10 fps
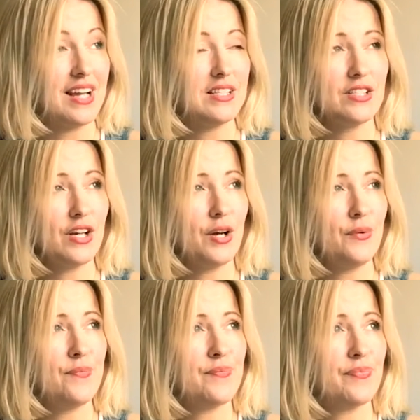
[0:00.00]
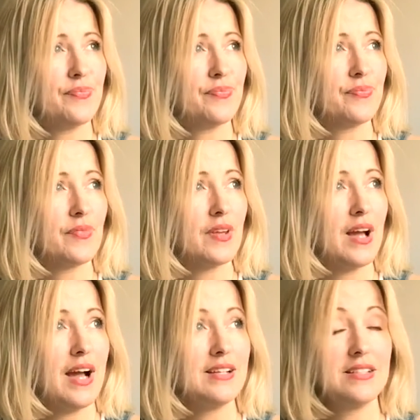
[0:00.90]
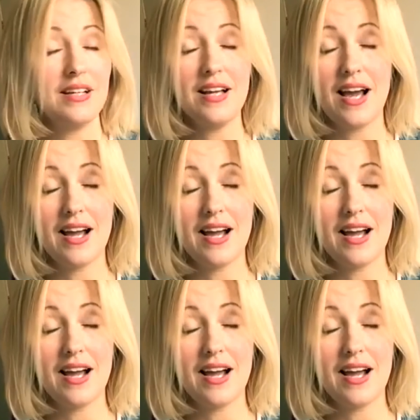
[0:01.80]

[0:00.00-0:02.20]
so I did.